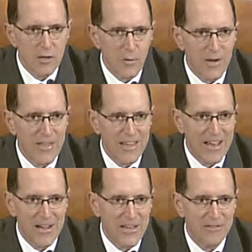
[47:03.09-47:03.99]
So I think
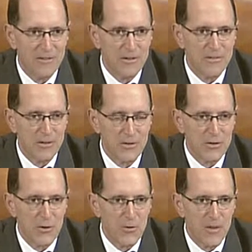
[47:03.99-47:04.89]
any
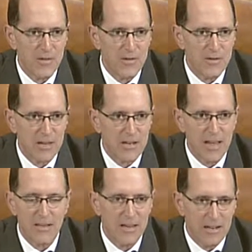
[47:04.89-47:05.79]
concern that this is
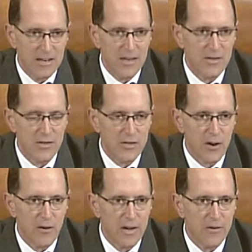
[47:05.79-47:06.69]
an
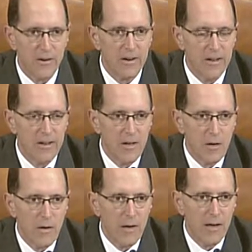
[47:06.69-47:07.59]
unnecessary or
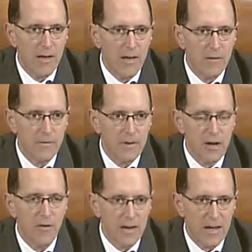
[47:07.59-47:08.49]

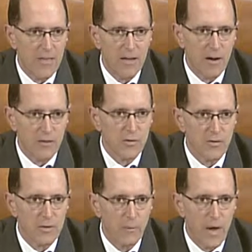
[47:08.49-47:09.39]
hearing, I think, are
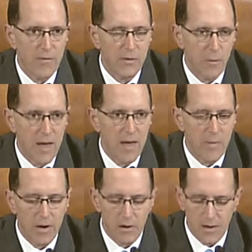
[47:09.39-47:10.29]
certainly waved away
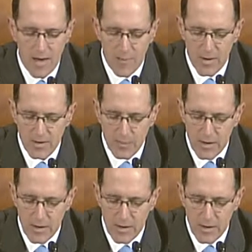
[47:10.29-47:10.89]
by your comments.